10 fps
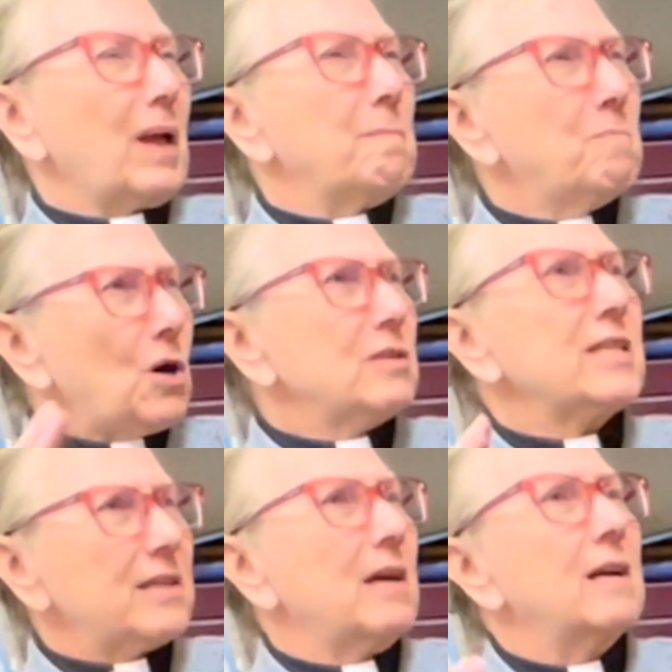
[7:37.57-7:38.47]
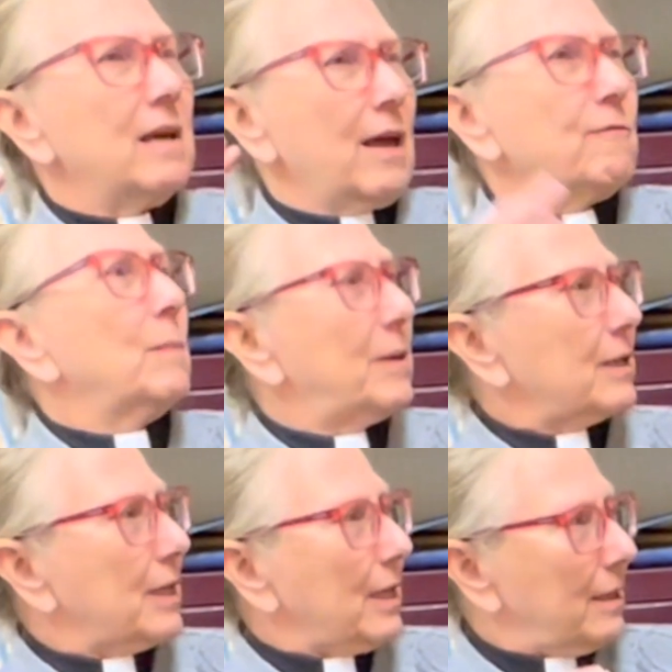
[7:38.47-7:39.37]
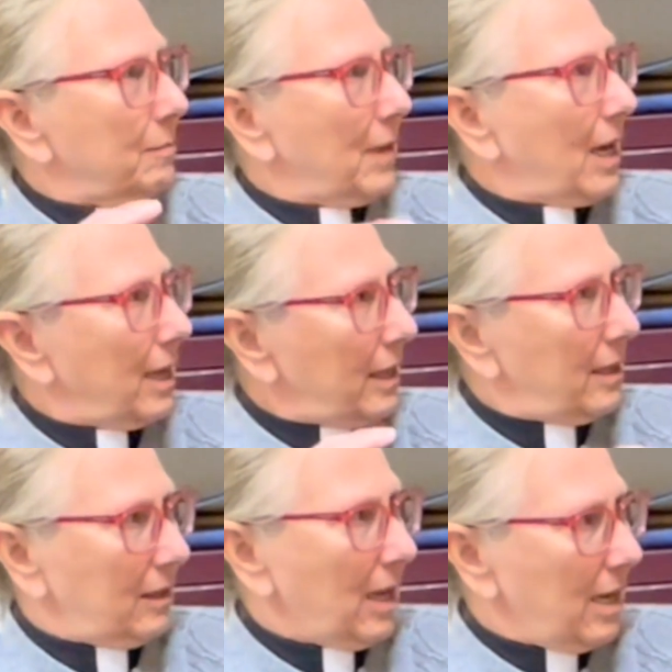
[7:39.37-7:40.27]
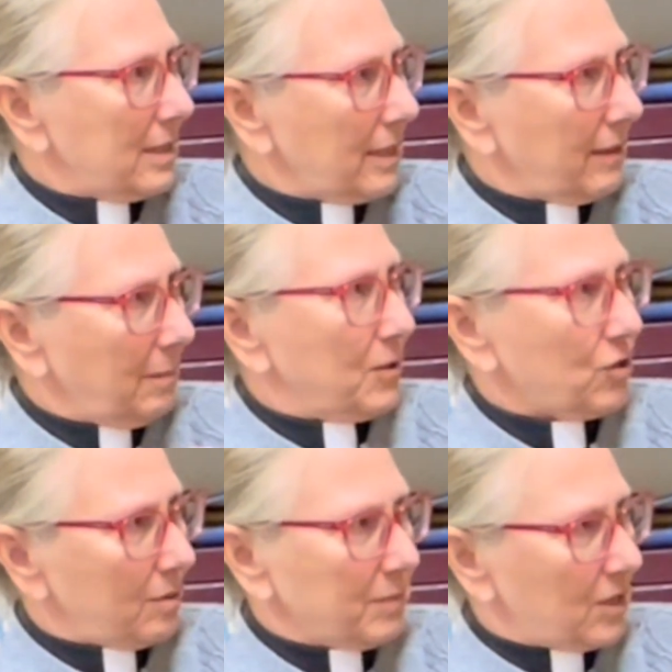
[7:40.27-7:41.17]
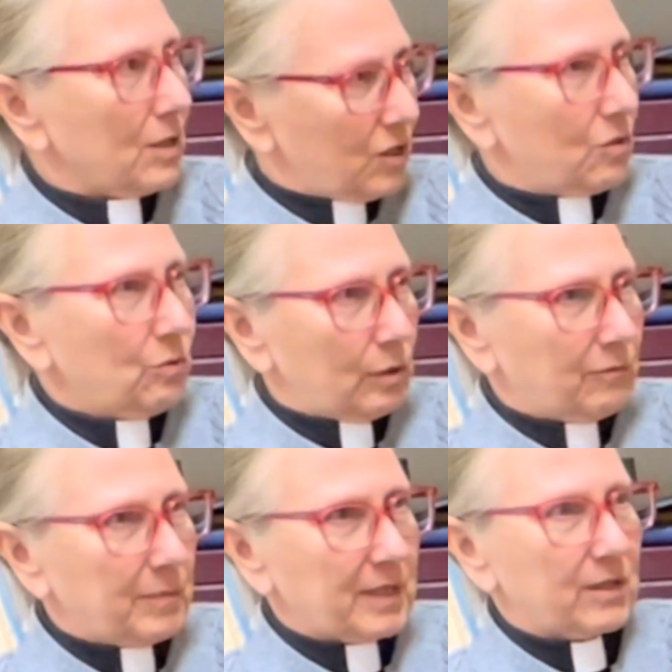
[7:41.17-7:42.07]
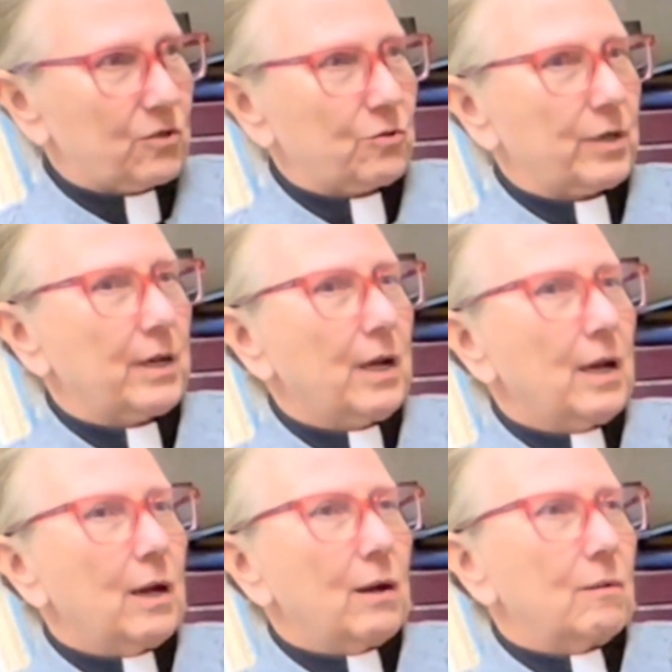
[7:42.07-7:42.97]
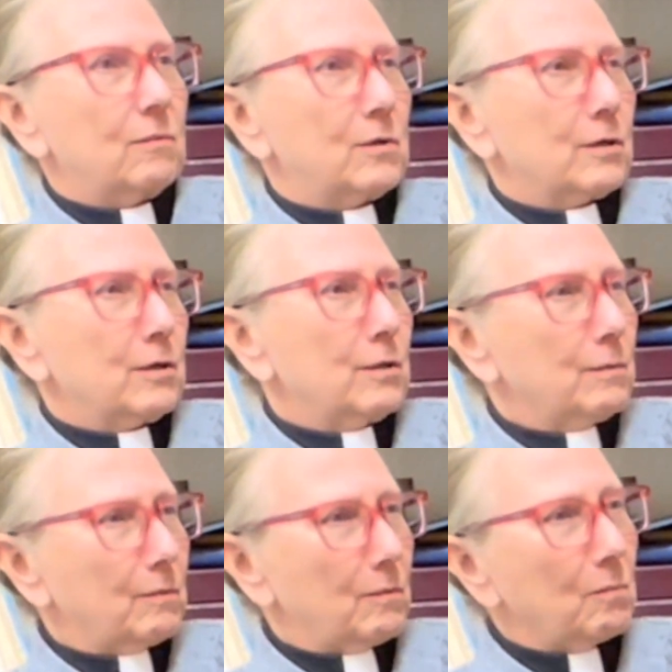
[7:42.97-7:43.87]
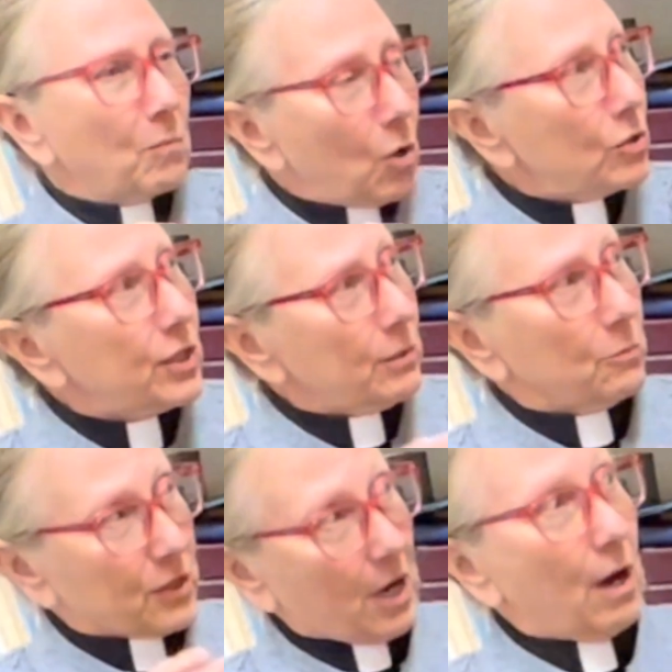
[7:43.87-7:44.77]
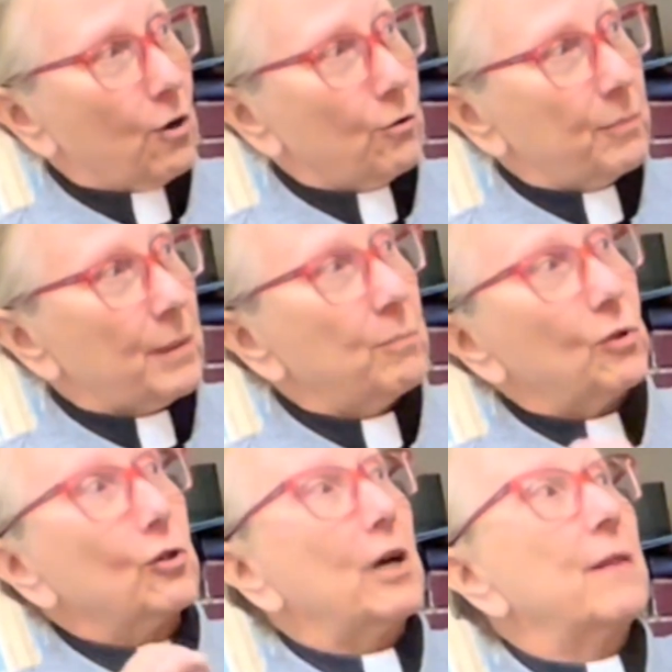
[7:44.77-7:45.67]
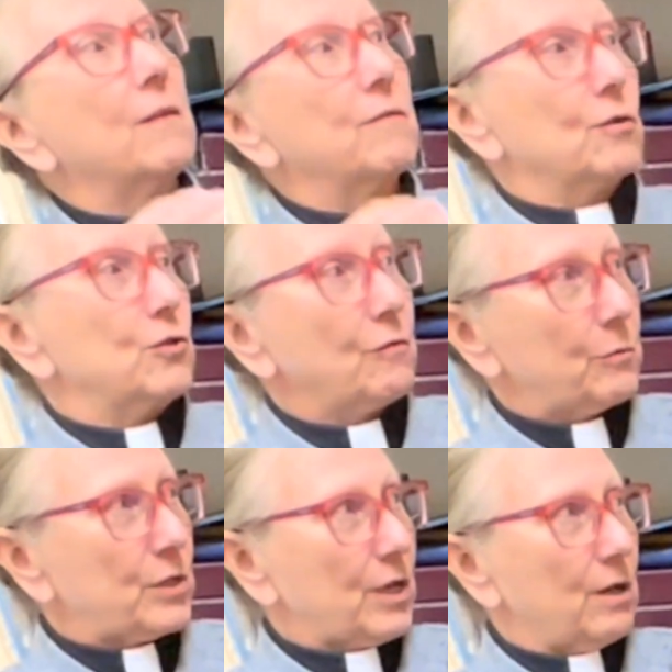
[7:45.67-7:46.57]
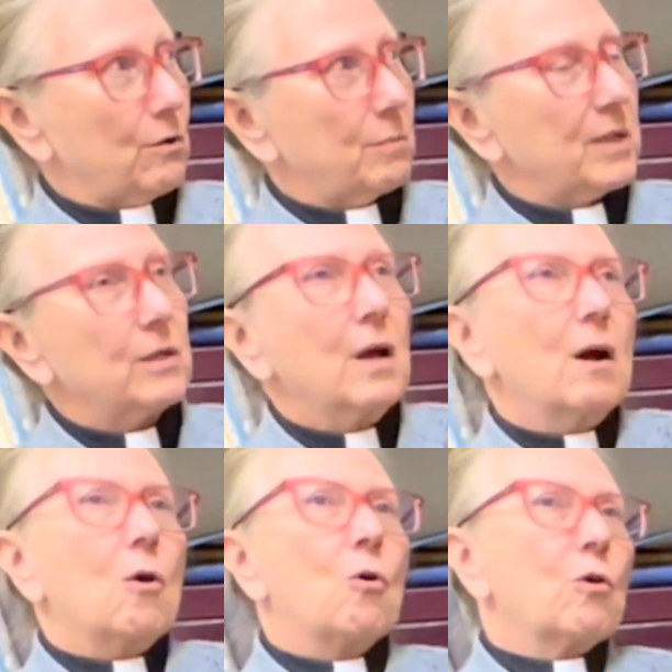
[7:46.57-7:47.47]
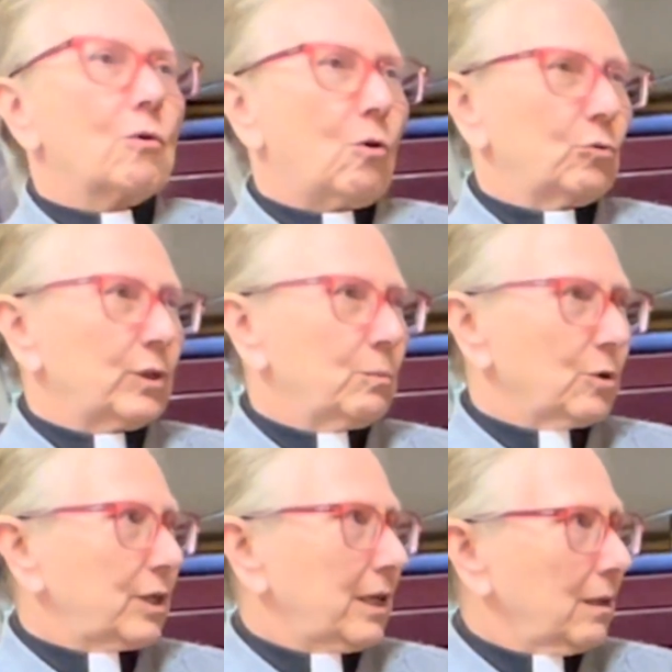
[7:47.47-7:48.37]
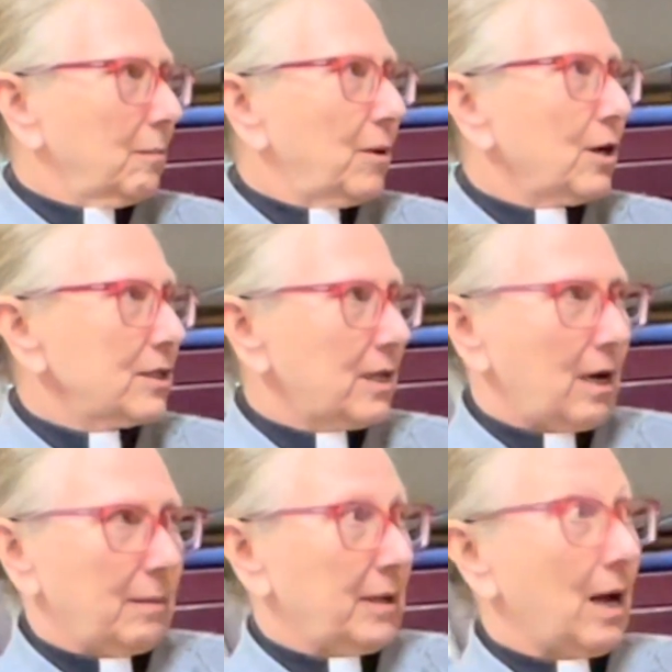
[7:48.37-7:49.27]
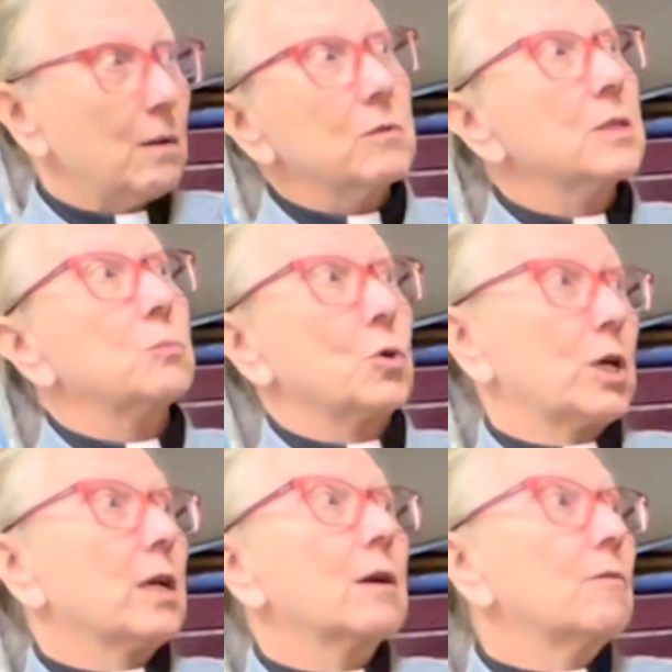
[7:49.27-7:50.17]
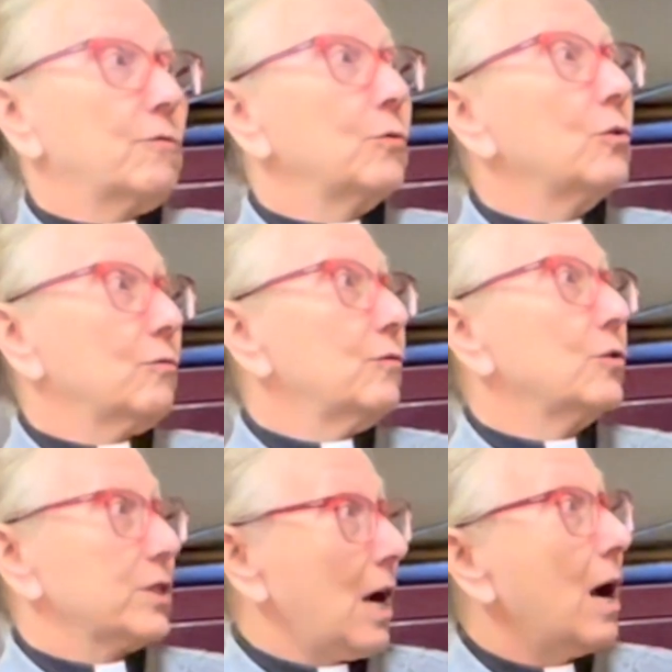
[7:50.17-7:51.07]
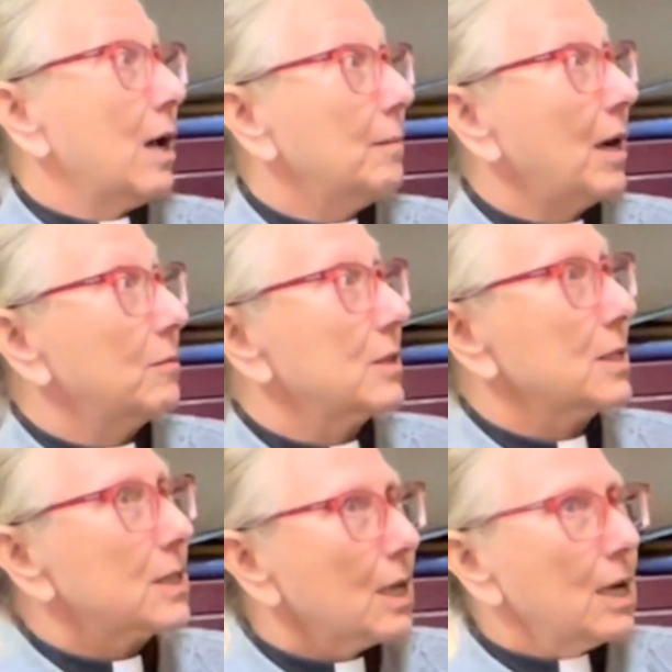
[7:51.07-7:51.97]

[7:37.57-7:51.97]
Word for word: most everybody in my class at the Bishop's School of Ministry were mostly retired people or on the verge of retirement or only working part time, and I was working full full time. I was